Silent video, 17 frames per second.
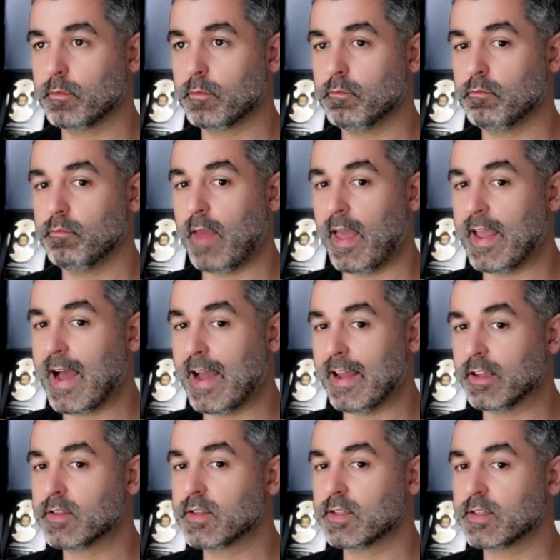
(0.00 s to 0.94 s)
AI
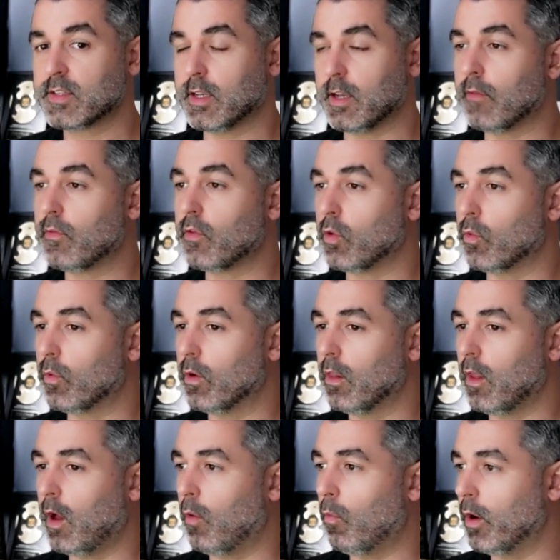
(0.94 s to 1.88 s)
assistant, if you will,
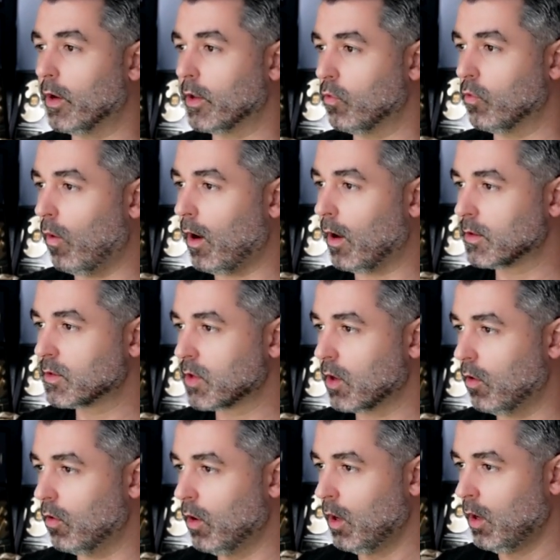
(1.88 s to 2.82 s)
on what you want.
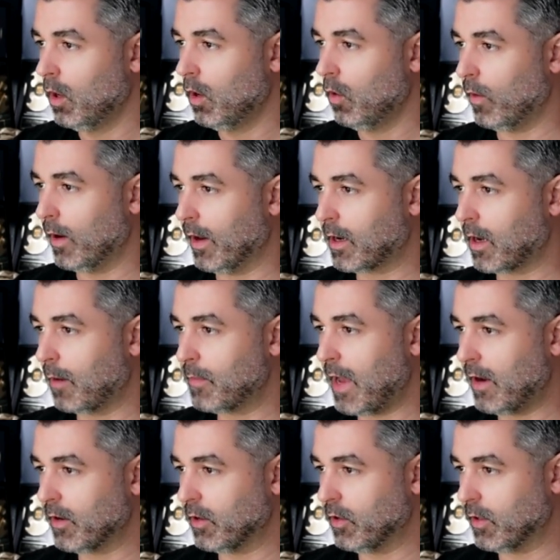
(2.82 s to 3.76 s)
So when I come
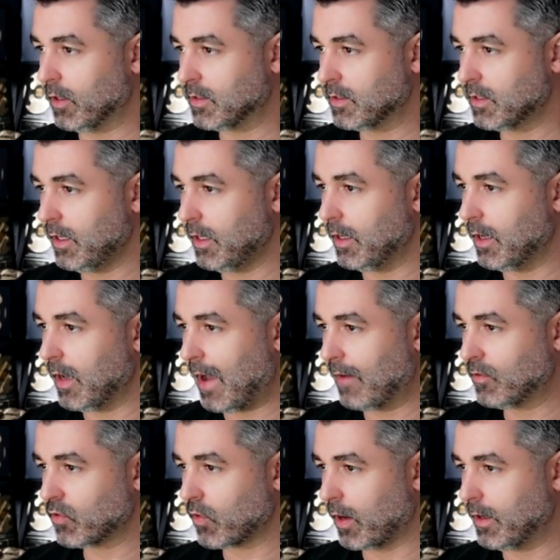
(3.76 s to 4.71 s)
down here, you can see I've
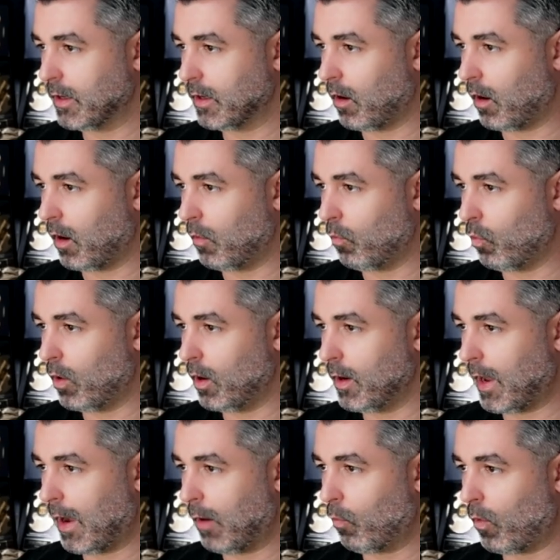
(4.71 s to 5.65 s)
trained it on what I want